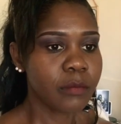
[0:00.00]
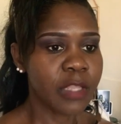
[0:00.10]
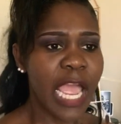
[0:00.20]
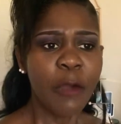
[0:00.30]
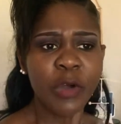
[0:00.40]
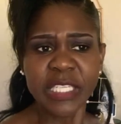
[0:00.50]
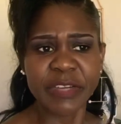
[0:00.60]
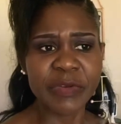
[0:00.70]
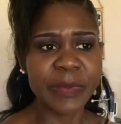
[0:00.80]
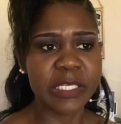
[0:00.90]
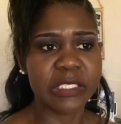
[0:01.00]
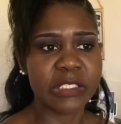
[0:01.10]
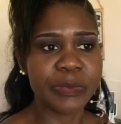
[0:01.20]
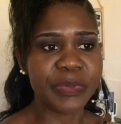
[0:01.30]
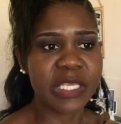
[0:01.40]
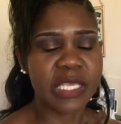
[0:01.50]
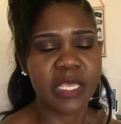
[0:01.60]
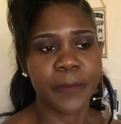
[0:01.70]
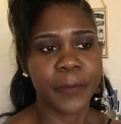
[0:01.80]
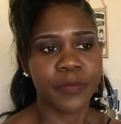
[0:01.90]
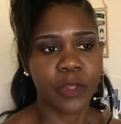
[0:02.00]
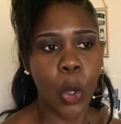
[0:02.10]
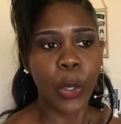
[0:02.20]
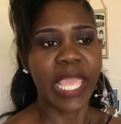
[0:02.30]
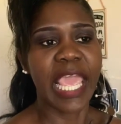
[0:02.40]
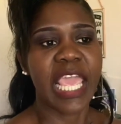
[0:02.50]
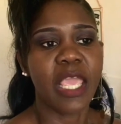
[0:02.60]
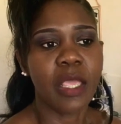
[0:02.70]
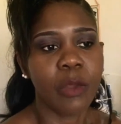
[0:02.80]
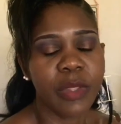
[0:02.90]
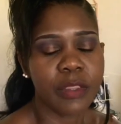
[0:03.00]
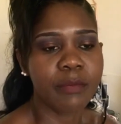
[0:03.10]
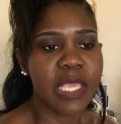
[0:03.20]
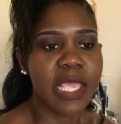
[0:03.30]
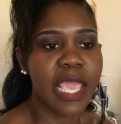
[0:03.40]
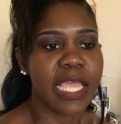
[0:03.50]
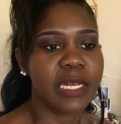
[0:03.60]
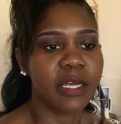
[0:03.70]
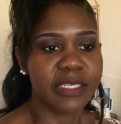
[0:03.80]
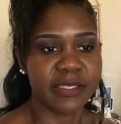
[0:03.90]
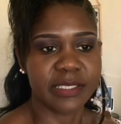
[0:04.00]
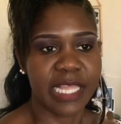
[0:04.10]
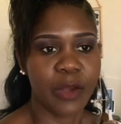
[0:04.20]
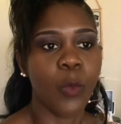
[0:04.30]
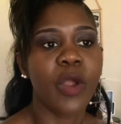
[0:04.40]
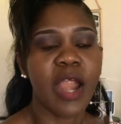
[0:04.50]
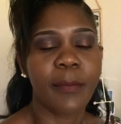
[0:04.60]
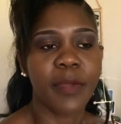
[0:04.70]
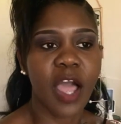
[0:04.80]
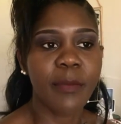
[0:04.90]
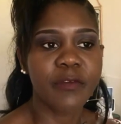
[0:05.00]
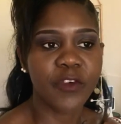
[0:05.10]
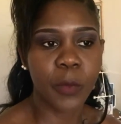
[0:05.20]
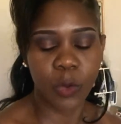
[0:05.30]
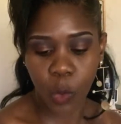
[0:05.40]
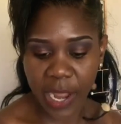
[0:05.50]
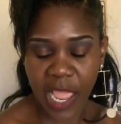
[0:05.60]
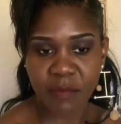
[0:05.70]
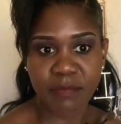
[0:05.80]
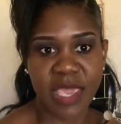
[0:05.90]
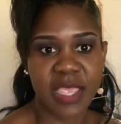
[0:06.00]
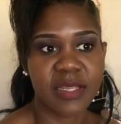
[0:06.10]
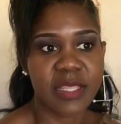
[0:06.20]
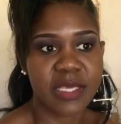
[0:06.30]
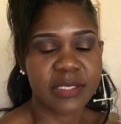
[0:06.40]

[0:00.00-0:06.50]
I want everybody to be okay with me and understand where I'm coming from and why I made these